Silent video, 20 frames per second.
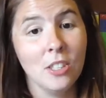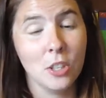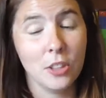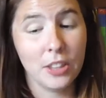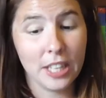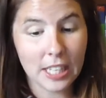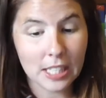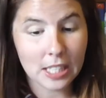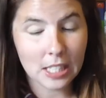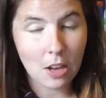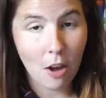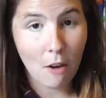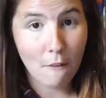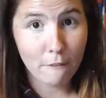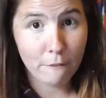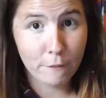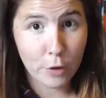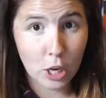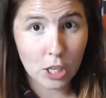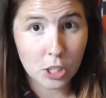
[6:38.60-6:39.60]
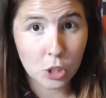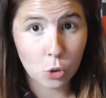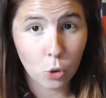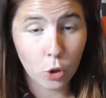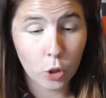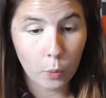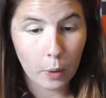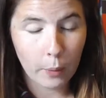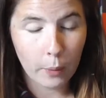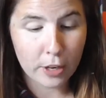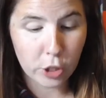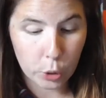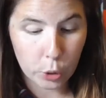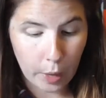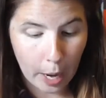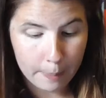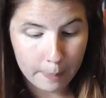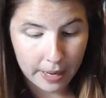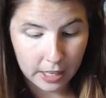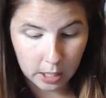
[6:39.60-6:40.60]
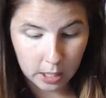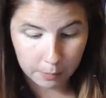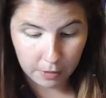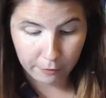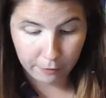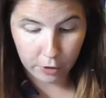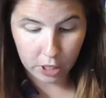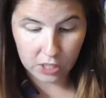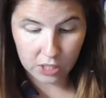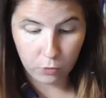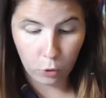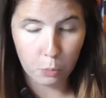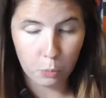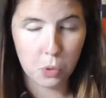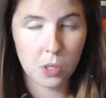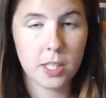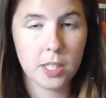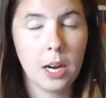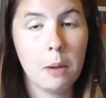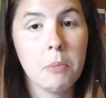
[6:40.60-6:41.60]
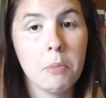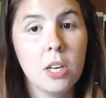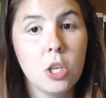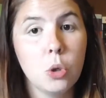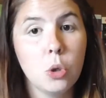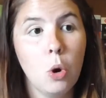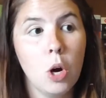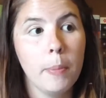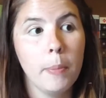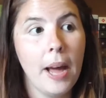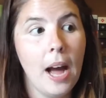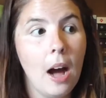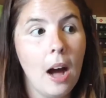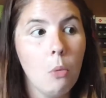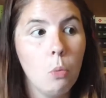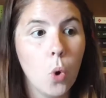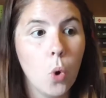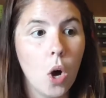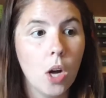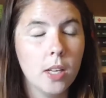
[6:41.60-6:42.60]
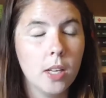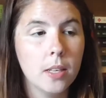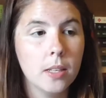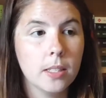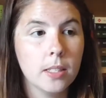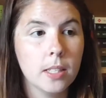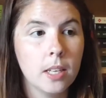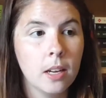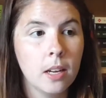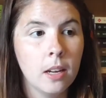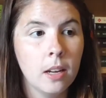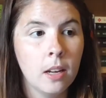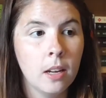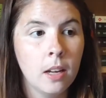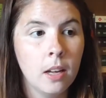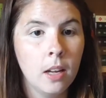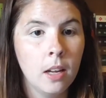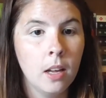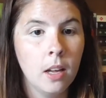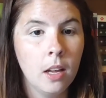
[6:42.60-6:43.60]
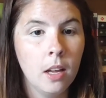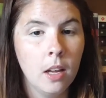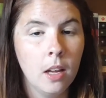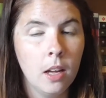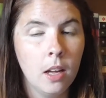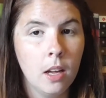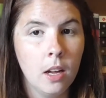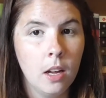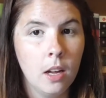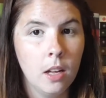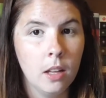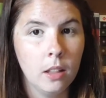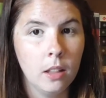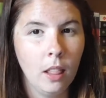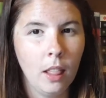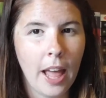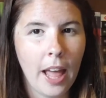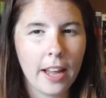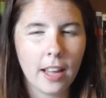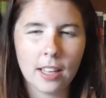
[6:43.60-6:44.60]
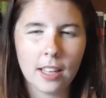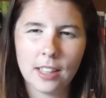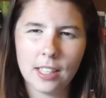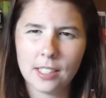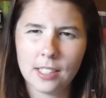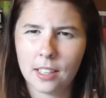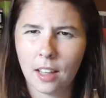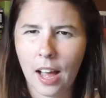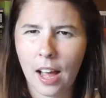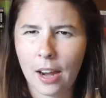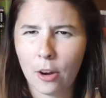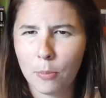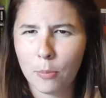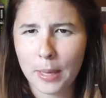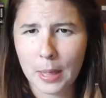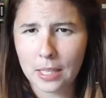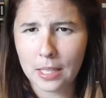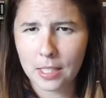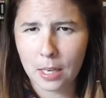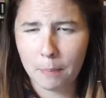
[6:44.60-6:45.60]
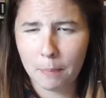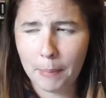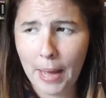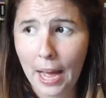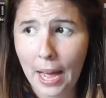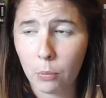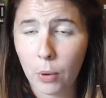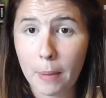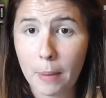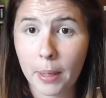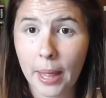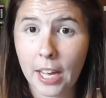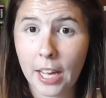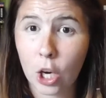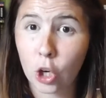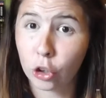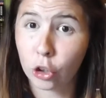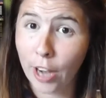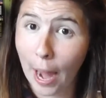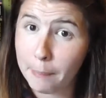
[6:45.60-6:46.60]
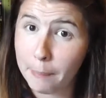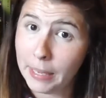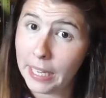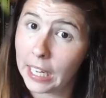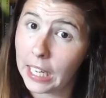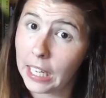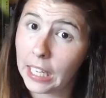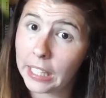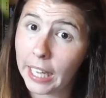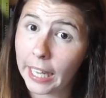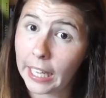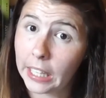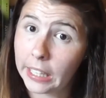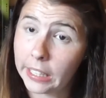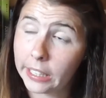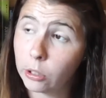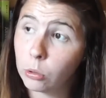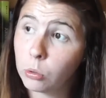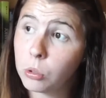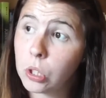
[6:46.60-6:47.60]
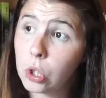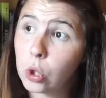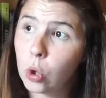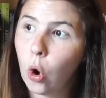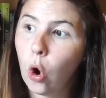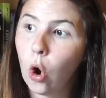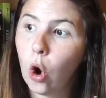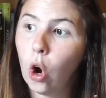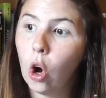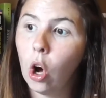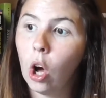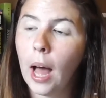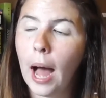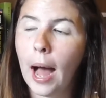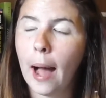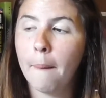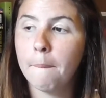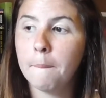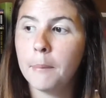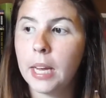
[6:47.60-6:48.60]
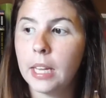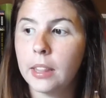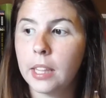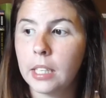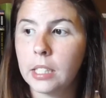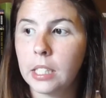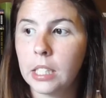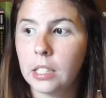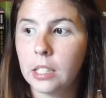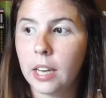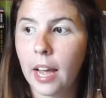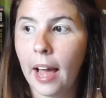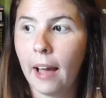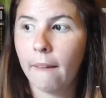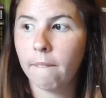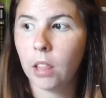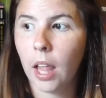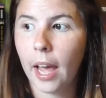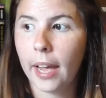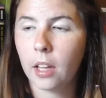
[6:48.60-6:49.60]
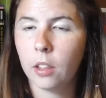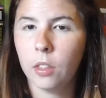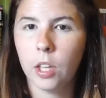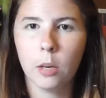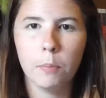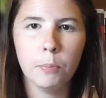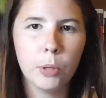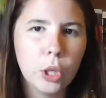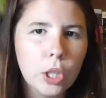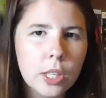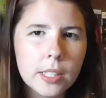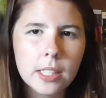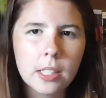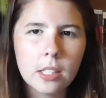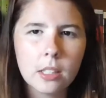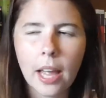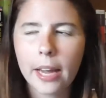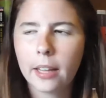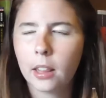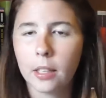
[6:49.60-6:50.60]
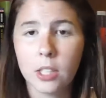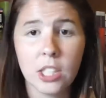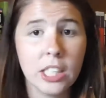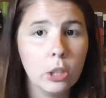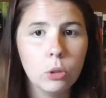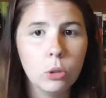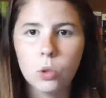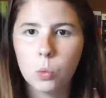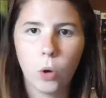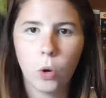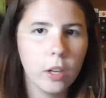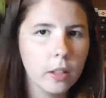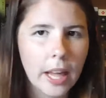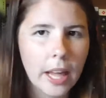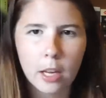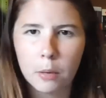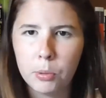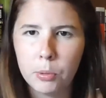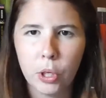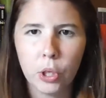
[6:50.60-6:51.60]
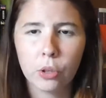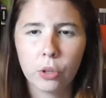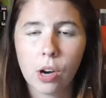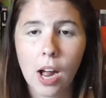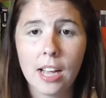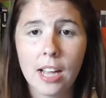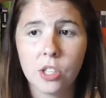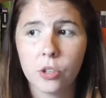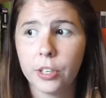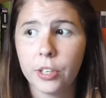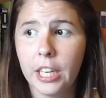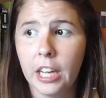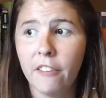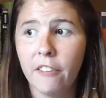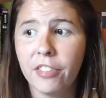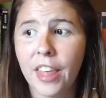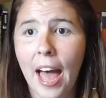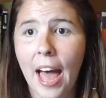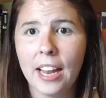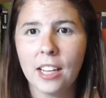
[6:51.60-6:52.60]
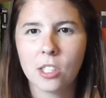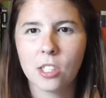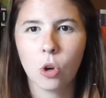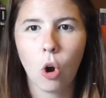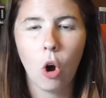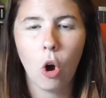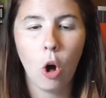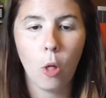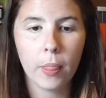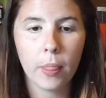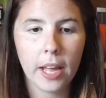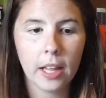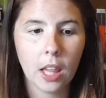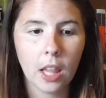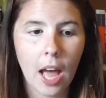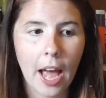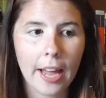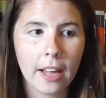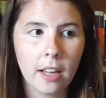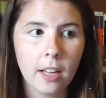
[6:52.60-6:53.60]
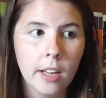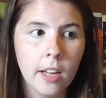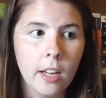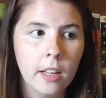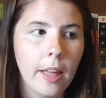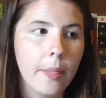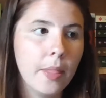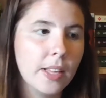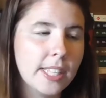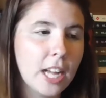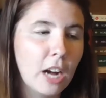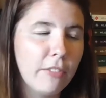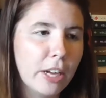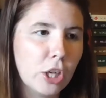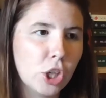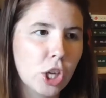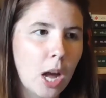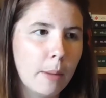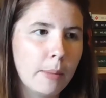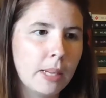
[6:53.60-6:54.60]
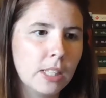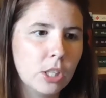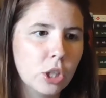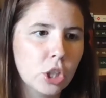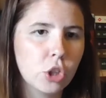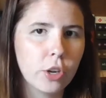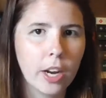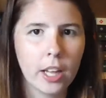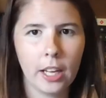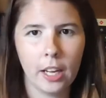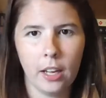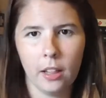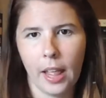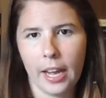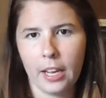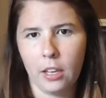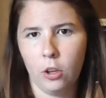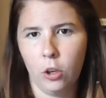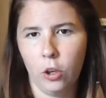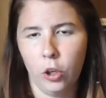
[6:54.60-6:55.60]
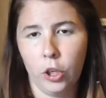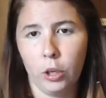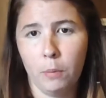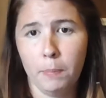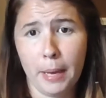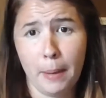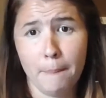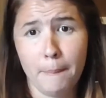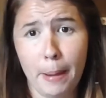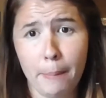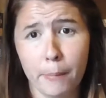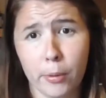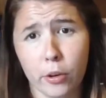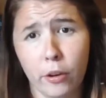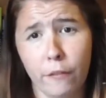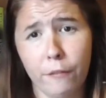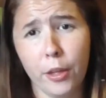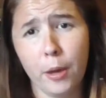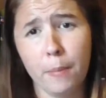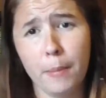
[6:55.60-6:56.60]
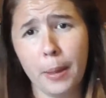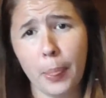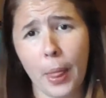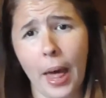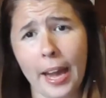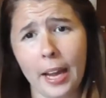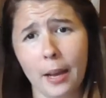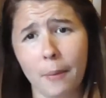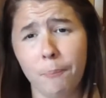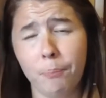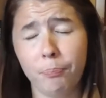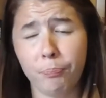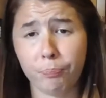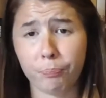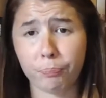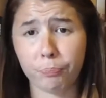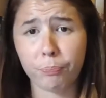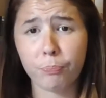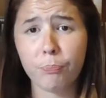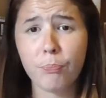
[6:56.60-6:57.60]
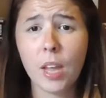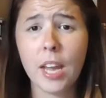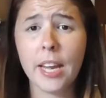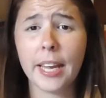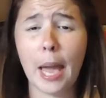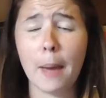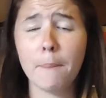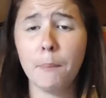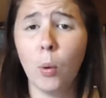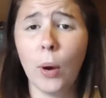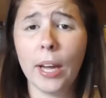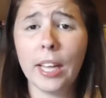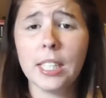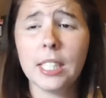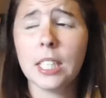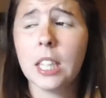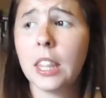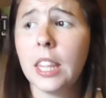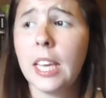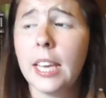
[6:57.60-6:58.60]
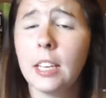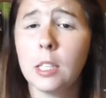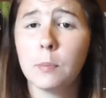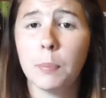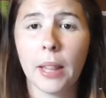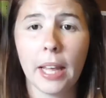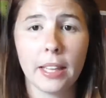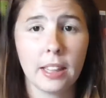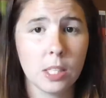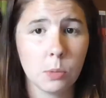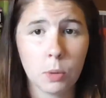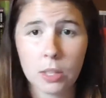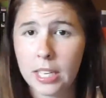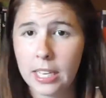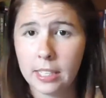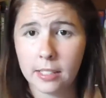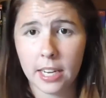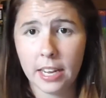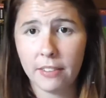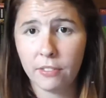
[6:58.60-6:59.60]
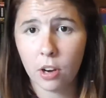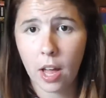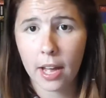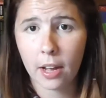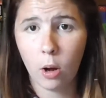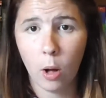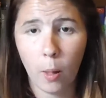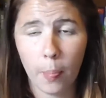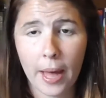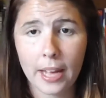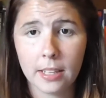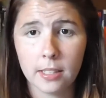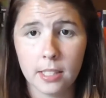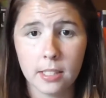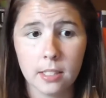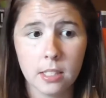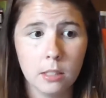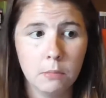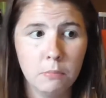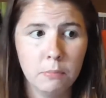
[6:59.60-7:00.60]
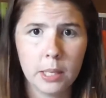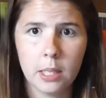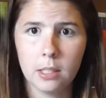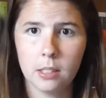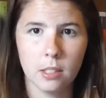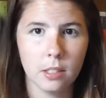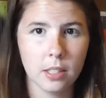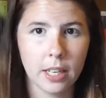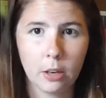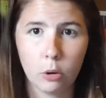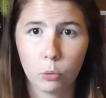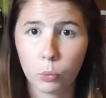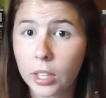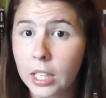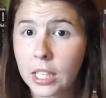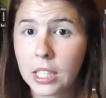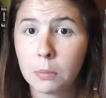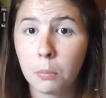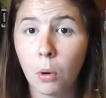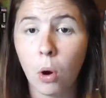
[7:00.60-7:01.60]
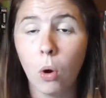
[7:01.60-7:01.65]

So this first store that we went to where I picked up the first four books that I'm going to talk about was like this, I don't mean this in a bad way, but like a crappier, like little store that didn't have like the computer system, like the tills weren't like computerized or any of that. It's not on there like the Salvation Army's in Australia, like you could be a member of them and like get points and things. But like this one isn't even like on that system because it's like a really